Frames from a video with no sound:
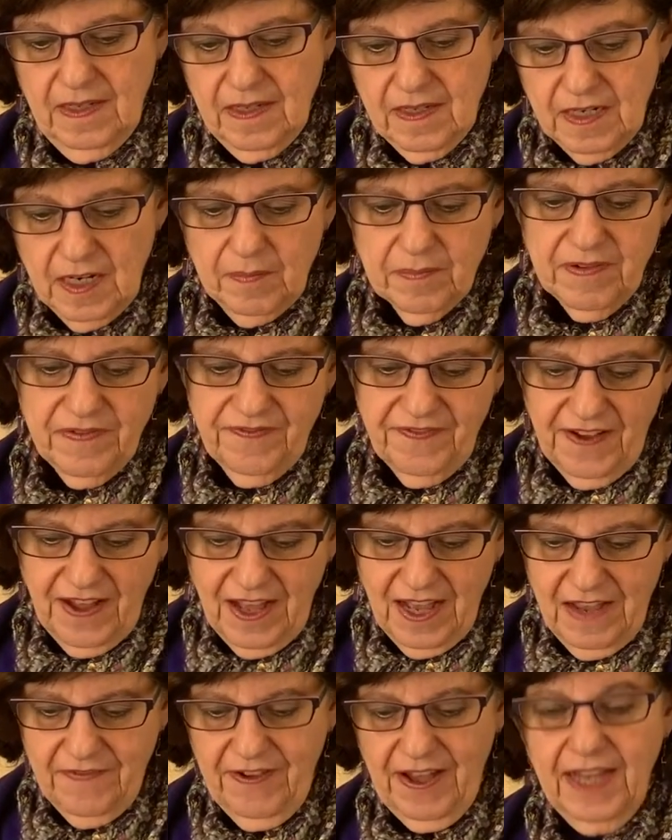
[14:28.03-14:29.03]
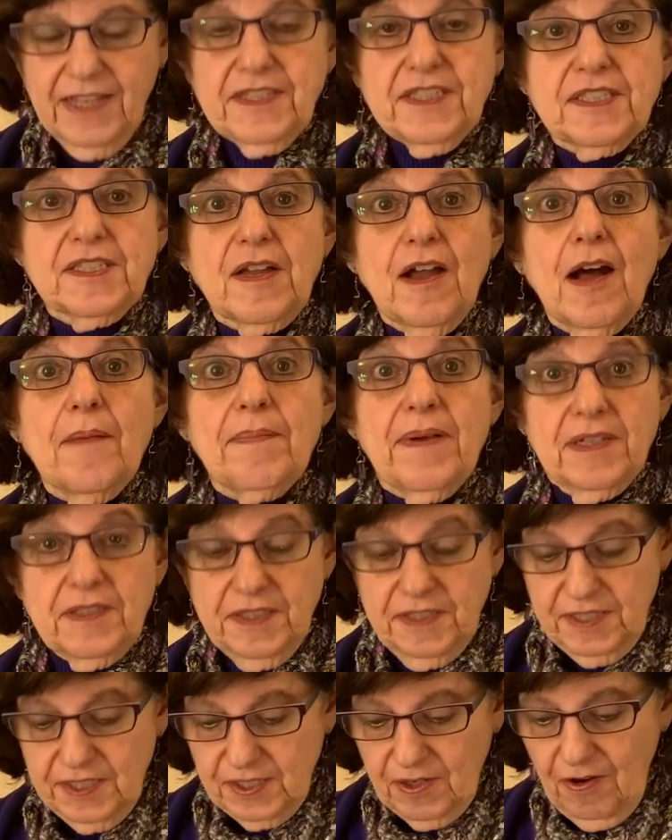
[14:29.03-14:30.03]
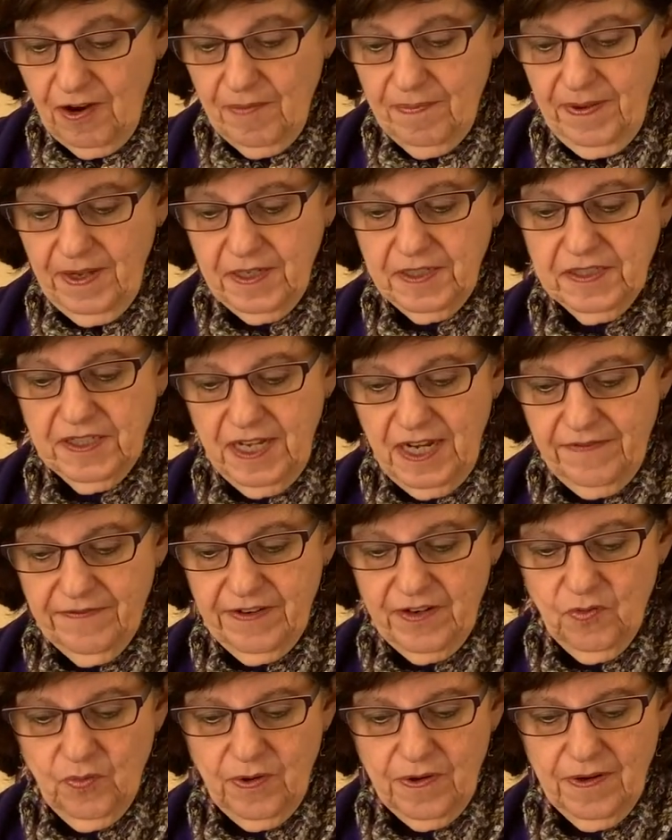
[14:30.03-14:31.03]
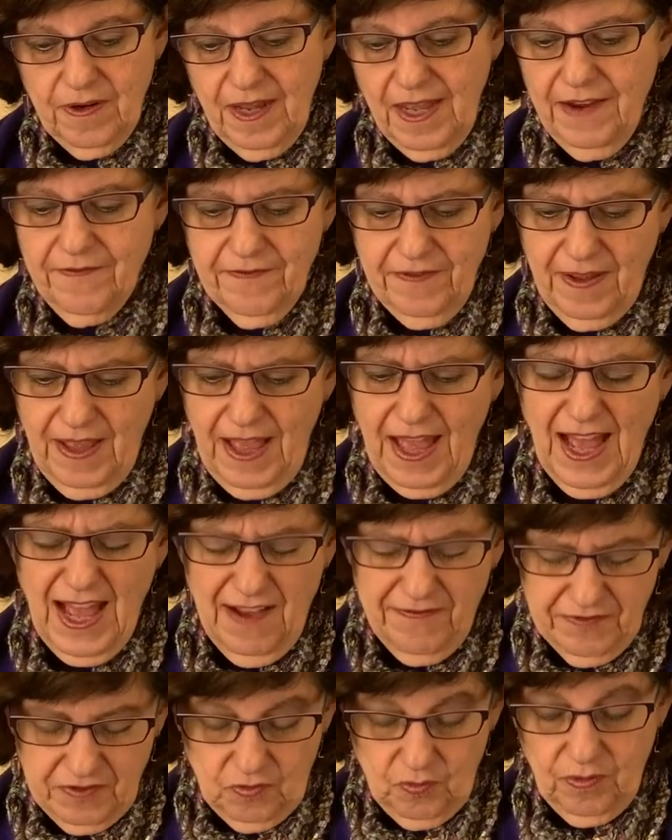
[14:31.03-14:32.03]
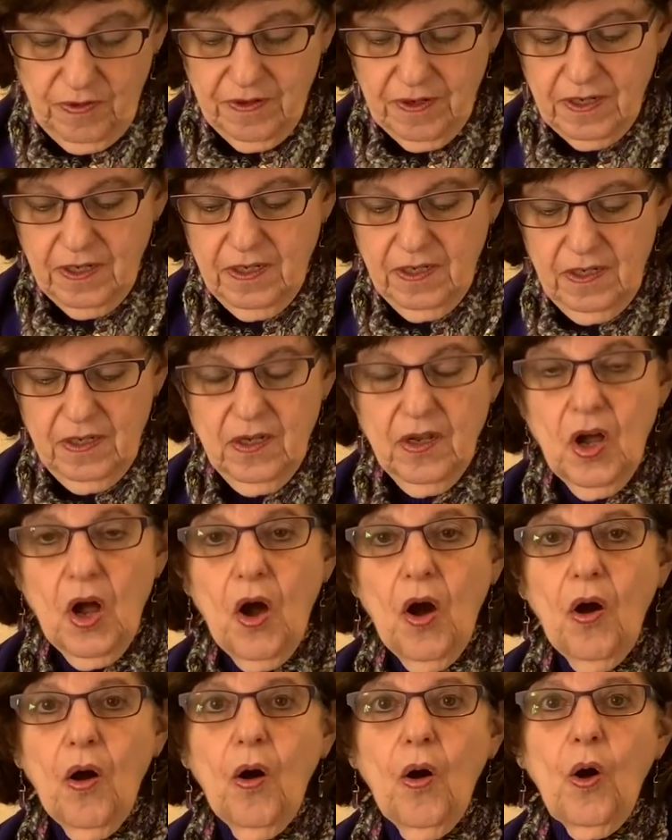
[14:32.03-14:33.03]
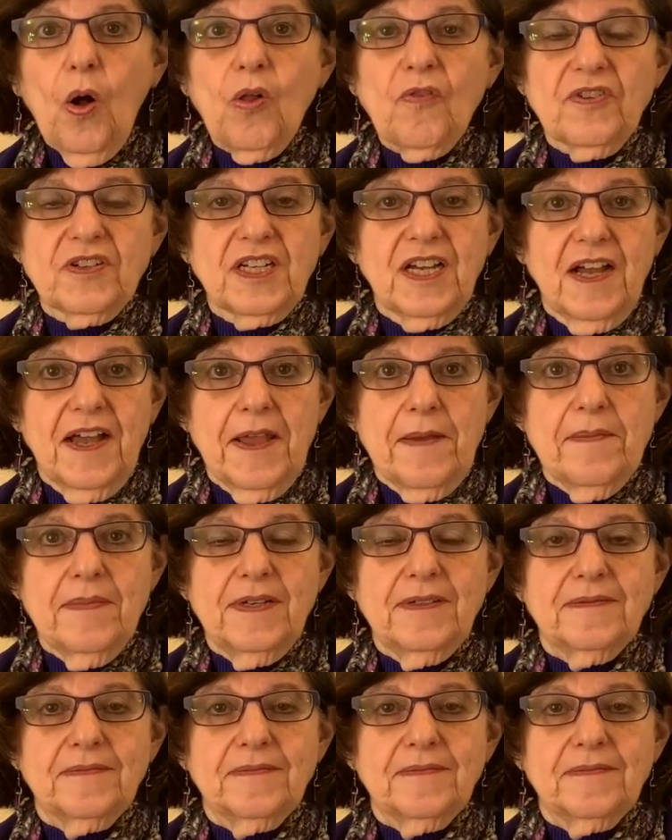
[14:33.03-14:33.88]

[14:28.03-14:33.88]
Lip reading: Number 5, I stop at Starbucks after work, all the time.